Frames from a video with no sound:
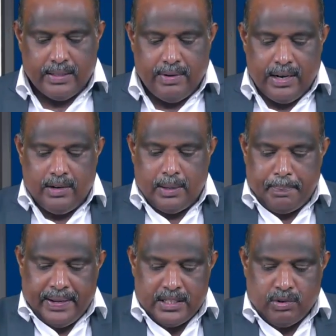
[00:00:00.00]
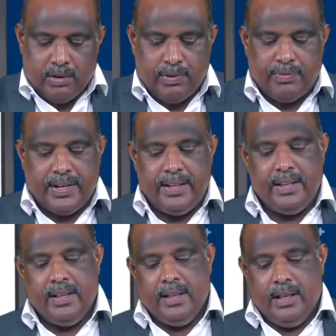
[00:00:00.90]
Yeah, the value at P is what?
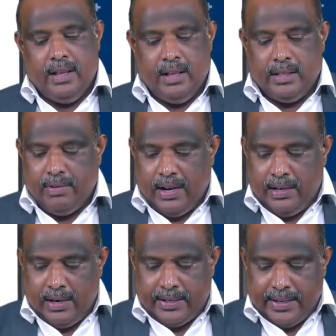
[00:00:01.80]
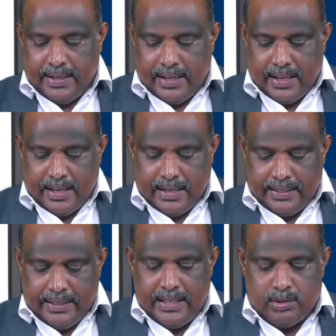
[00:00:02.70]
50. The value at
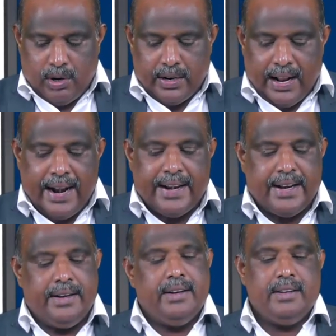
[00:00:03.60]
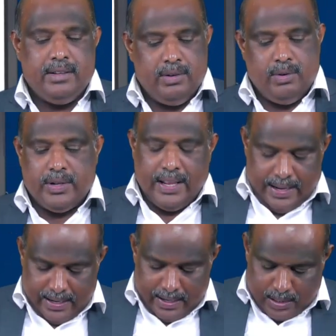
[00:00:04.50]
E is what? 100.
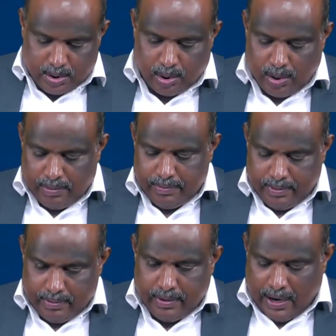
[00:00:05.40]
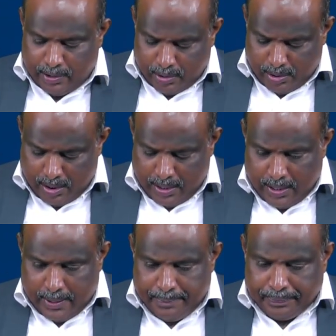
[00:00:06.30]
Okay. So we have
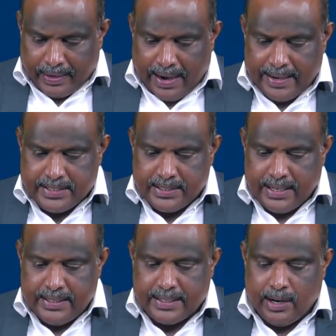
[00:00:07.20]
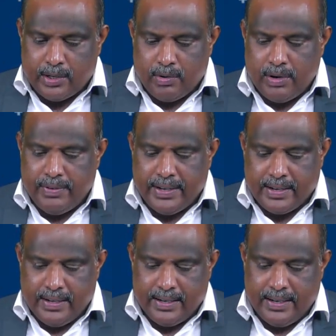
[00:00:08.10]
to understand the control
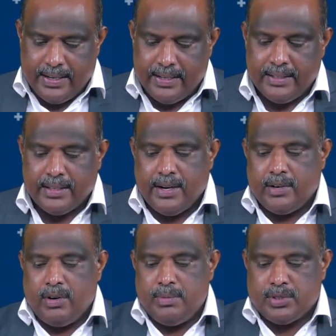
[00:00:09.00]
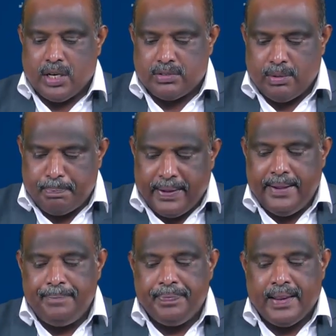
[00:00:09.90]
volume very clearly. The control volume starts
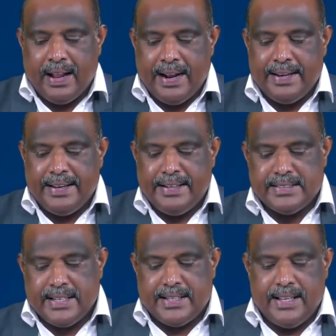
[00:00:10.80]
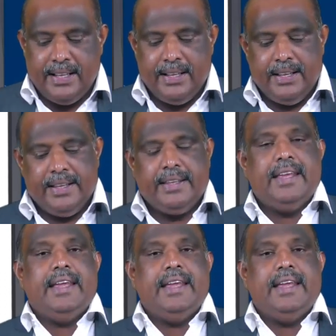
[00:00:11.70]
from P and ends at